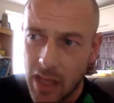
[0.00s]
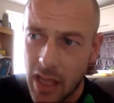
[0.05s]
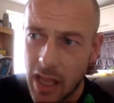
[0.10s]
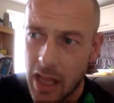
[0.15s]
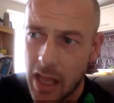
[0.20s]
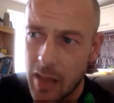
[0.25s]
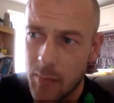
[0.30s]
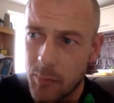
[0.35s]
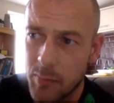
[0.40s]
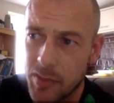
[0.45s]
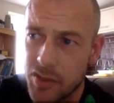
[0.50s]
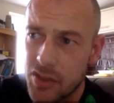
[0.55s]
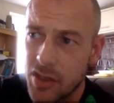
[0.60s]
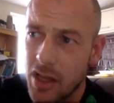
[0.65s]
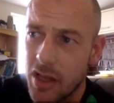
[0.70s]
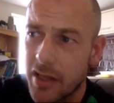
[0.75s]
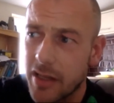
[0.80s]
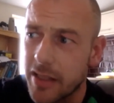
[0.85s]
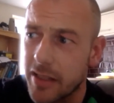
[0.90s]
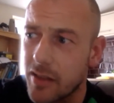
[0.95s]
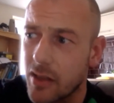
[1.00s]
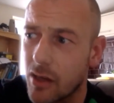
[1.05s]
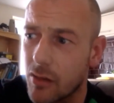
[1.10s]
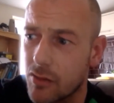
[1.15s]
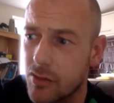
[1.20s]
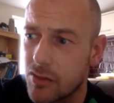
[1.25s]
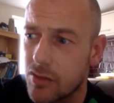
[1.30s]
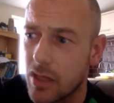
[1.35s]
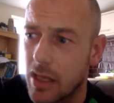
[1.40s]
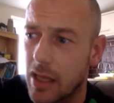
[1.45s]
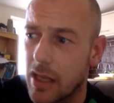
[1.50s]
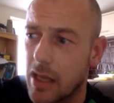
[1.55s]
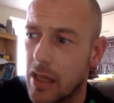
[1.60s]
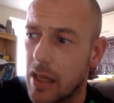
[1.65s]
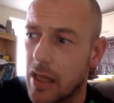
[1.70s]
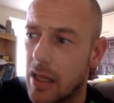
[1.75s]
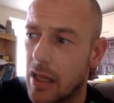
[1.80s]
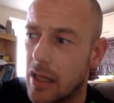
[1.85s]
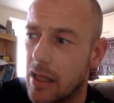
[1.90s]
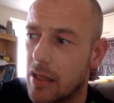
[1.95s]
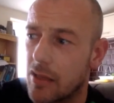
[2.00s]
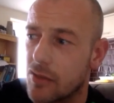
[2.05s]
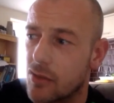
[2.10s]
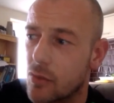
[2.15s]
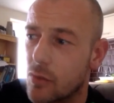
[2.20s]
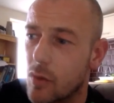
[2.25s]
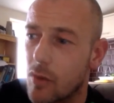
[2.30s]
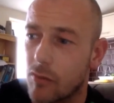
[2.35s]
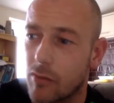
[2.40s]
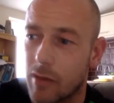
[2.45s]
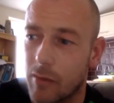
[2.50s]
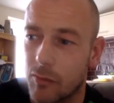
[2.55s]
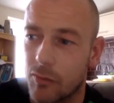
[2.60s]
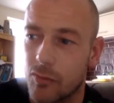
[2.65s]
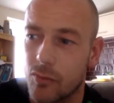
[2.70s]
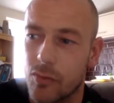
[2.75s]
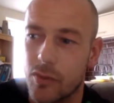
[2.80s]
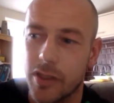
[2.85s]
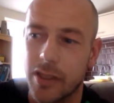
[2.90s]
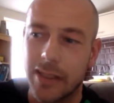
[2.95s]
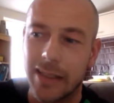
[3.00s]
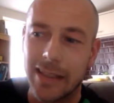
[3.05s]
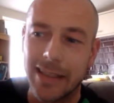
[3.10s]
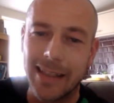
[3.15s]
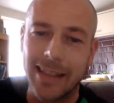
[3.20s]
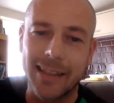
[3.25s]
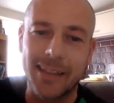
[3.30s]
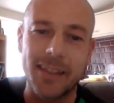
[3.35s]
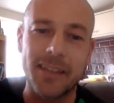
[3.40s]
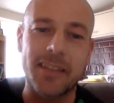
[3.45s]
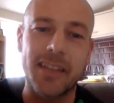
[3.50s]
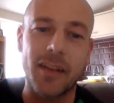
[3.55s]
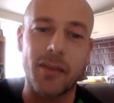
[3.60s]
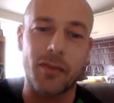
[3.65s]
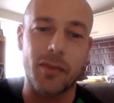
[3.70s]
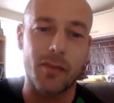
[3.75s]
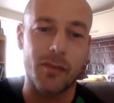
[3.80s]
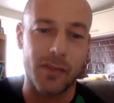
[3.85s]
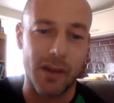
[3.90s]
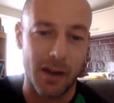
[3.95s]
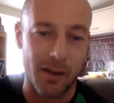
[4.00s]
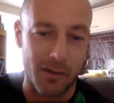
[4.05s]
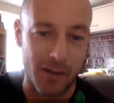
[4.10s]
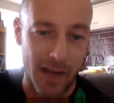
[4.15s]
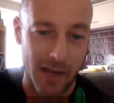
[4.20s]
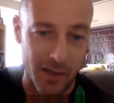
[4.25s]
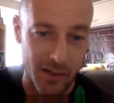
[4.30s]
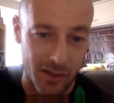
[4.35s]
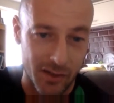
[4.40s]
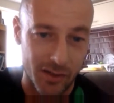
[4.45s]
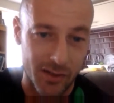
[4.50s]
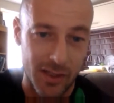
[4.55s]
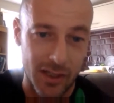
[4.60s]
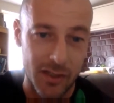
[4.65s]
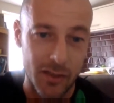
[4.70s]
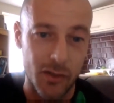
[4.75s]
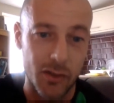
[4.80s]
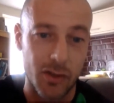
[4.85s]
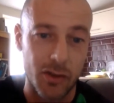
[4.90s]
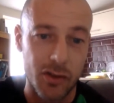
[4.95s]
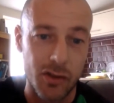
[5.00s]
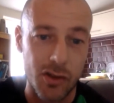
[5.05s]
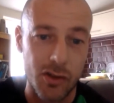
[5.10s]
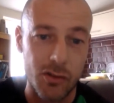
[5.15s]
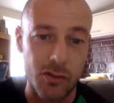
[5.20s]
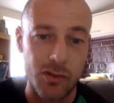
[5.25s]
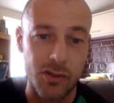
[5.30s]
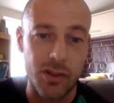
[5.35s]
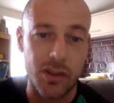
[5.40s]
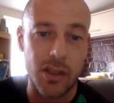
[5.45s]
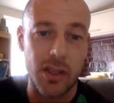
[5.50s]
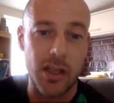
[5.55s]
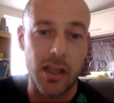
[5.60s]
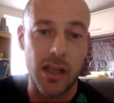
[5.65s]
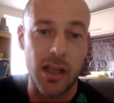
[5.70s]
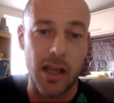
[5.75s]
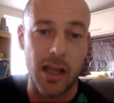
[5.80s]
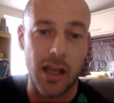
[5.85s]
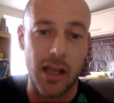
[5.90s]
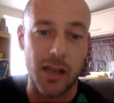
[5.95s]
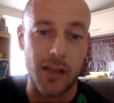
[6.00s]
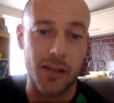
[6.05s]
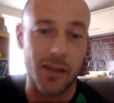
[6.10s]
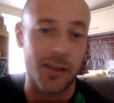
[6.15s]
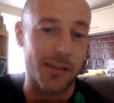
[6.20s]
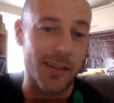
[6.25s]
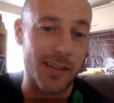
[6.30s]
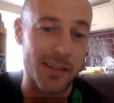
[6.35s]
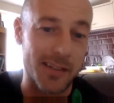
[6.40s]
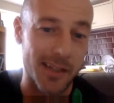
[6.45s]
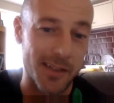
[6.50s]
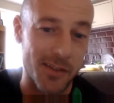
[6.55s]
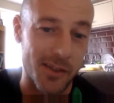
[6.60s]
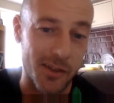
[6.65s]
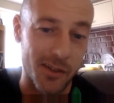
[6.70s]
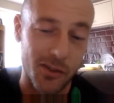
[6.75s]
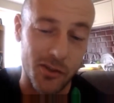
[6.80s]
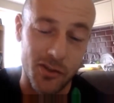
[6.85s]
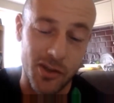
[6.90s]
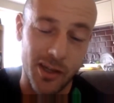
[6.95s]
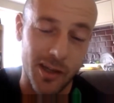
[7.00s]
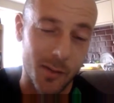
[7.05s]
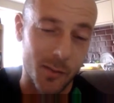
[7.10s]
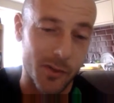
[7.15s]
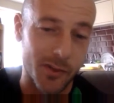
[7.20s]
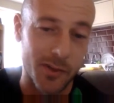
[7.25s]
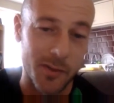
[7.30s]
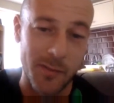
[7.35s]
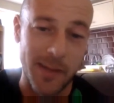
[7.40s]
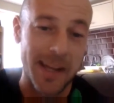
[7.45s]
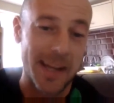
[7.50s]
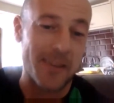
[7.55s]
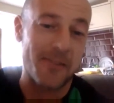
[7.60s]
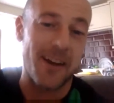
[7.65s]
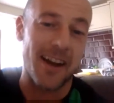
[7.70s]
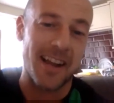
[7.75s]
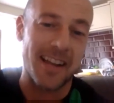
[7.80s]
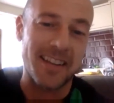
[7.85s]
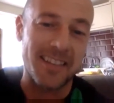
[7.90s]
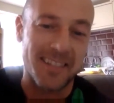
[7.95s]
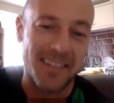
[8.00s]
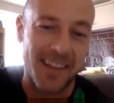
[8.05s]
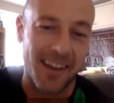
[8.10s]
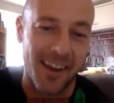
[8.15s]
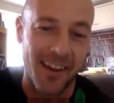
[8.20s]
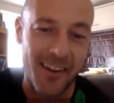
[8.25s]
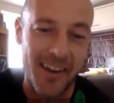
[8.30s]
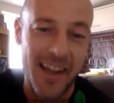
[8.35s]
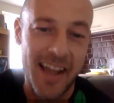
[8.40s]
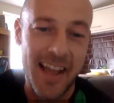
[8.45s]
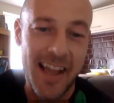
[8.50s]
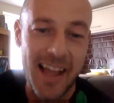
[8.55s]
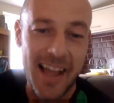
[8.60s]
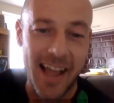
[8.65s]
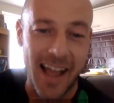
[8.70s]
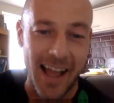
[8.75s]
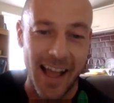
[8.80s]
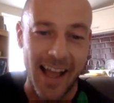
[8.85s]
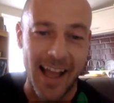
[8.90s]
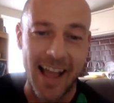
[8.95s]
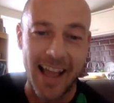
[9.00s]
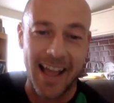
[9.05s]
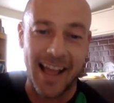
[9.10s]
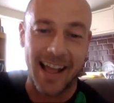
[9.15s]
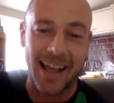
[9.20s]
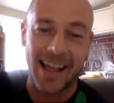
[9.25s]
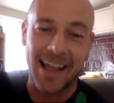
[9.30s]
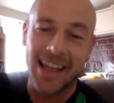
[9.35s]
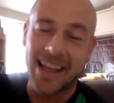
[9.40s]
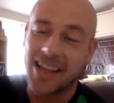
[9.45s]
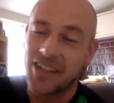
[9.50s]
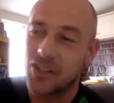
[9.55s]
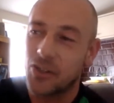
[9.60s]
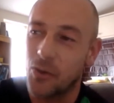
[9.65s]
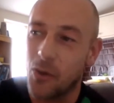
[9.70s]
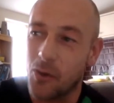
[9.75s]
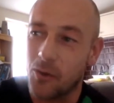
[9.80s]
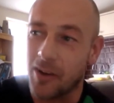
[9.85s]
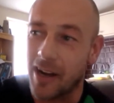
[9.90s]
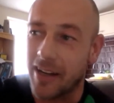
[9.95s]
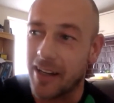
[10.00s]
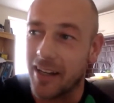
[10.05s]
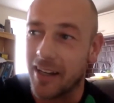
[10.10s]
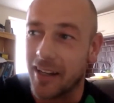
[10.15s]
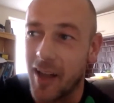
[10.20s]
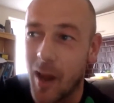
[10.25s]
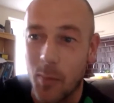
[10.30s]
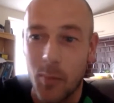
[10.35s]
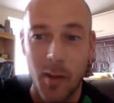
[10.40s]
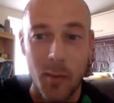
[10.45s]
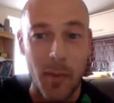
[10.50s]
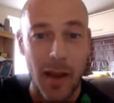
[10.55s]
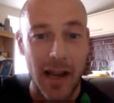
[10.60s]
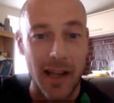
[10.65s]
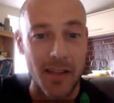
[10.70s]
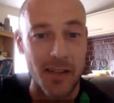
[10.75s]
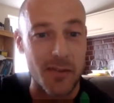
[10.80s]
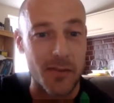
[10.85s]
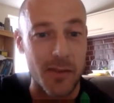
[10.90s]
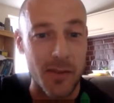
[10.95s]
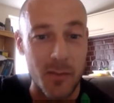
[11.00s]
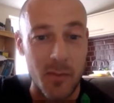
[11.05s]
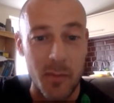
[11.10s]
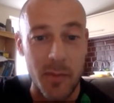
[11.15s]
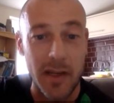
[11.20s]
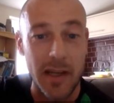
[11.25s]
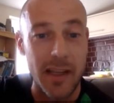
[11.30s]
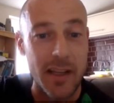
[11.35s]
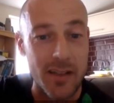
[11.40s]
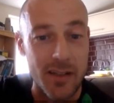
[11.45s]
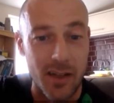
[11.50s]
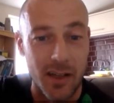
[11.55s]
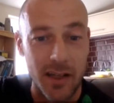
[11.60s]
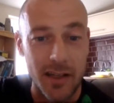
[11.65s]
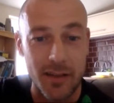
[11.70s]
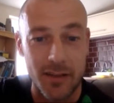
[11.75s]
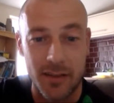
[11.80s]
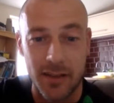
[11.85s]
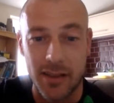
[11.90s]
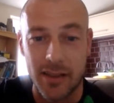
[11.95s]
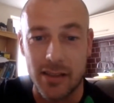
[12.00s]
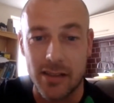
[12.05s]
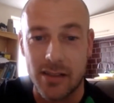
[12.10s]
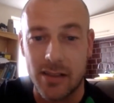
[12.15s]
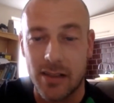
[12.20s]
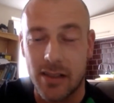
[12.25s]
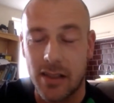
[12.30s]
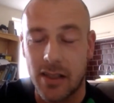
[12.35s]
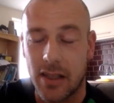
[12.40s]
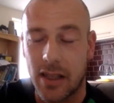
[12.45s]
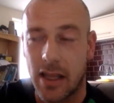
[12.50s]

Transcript: But certainly, a squat rack for all the different variations that you can use. These days you can do chin-ups on them anyway. So squat rack and a couple of bands for the mobility side of things.